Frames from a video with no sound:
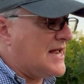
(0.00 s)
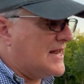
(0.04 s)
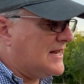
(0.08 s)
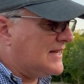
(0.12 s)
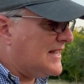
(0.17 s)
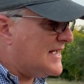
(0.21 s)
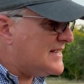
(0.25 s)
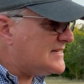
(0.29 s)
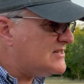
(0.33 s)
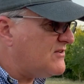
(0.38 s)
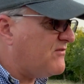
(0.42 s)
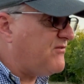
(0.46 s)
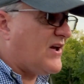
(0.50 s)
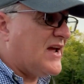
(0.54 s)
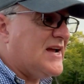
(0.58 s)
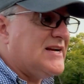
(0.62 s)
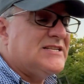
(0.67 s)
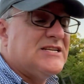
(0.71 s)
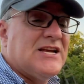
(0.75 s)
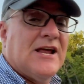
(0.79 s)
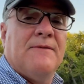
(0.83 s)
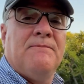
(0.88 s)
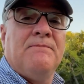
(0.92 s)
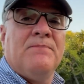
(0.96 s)
And let's
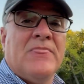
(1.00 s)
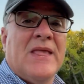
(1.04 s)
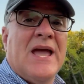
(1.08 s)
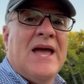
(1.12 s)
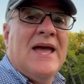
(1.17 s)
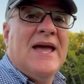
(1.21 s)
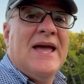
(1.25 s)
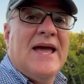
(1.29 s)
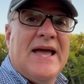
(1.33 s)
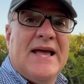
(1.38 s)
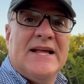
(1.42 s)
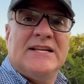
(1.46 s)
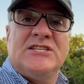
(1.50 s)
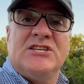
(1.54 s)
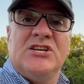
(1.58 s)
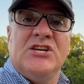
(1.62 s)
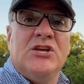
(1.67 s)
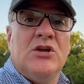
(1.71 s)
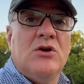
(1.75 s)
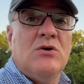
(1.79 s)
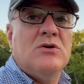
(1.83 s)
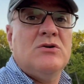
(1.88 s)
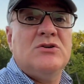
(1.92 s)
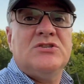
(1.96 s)
face it, it's
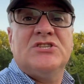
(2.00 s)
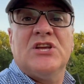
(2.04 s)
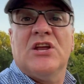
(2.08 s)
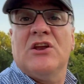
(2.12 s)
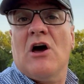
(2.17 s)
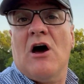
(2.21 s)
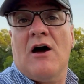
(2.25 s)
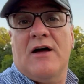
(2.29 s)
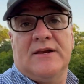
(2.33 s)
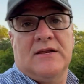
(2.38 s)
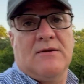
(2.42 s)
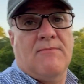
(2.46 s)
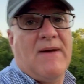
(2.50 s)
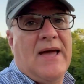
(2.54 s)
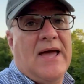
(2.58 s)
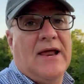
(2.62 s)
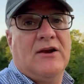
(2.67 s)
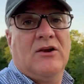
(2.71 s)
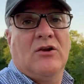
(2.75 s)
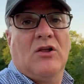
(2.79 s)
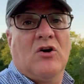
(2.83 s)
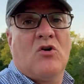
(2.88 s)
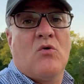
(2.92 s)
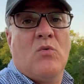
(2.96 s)
used in
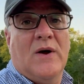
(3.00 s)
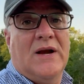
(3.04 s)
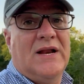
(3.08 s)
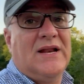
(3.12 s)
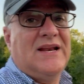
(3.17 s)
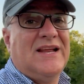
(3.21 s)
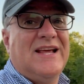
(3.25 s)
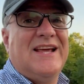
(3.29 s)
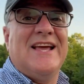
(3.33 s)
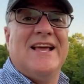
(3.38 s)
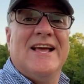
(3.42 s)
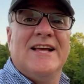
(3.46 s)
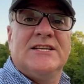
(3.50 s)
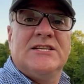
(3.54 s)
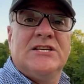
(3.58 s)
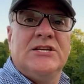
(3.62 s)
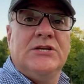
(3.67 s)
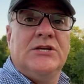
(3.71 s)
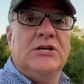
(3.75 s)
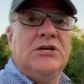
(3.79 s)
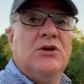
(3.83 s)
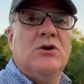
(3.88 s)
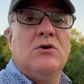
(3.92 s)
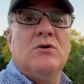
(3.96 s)
on-demand liquidity. It's
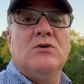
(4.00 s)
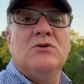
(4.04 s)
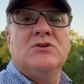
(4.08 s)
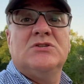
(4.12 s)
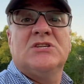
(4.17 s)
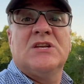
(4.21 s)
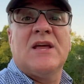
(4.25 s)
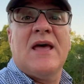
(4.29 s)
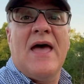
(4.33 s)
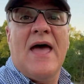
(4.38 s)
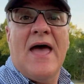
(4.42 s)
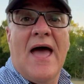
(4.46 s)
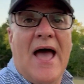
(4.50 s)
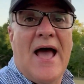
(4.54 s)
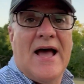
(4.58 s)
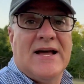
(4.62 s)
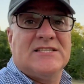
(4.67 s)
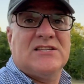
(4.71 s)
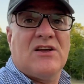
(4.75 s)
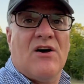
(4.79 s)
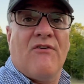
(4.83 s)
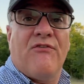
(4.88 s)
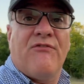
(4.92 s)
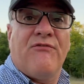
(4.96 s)
used
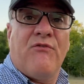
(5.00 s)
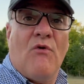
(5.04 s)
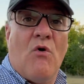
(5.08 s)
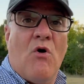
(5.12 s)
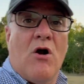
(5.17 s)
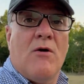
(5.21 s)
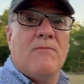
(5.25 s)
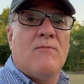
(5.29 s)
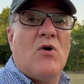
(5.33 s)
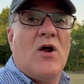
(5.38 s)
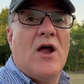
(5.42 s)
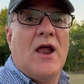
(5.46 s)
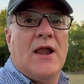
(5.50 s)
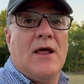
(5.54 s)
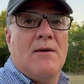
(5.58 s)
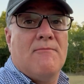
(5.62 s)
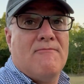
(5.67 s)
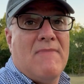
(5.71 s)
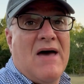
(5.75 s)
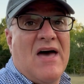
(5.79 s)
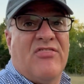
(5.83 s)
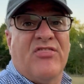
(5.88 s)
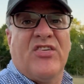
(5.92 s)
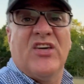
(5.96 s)
as a form and a
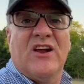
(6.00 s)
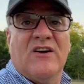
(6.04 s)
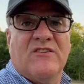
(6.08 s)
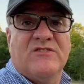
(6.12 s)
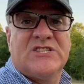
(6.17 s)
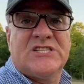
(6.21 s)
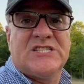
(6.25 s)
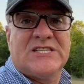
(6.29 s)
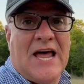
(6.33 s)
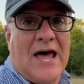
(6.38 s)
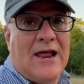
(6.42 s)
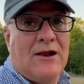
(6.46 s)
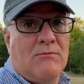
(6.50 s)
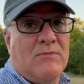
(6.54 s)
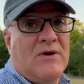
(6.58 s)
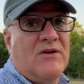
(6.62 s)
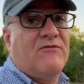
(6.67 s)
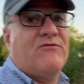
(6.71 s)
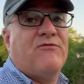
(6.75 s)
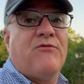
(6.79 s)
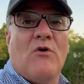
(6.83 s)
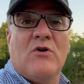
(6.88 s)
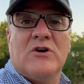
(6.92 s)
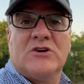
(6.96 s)
method of
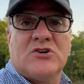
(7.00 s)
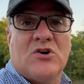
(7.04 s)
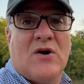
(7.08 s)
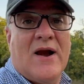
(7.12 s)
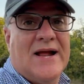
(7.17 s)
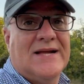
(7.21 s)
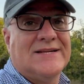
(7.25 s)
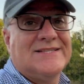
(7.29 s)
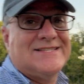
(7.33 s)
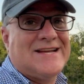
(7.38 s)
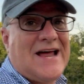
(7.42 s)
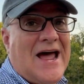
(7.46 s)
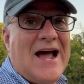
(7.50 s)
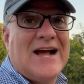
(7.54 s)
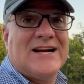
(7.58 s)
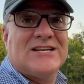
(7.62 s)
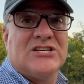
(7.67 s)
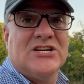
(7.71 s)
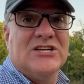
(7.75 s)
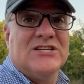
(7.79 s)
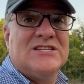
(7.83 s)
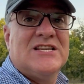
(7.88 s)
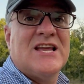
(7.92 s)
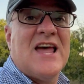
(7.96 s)
settlement for
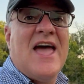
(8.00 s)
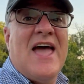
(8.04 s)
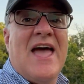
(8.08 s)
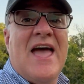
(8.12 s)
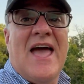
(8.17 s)
transactions.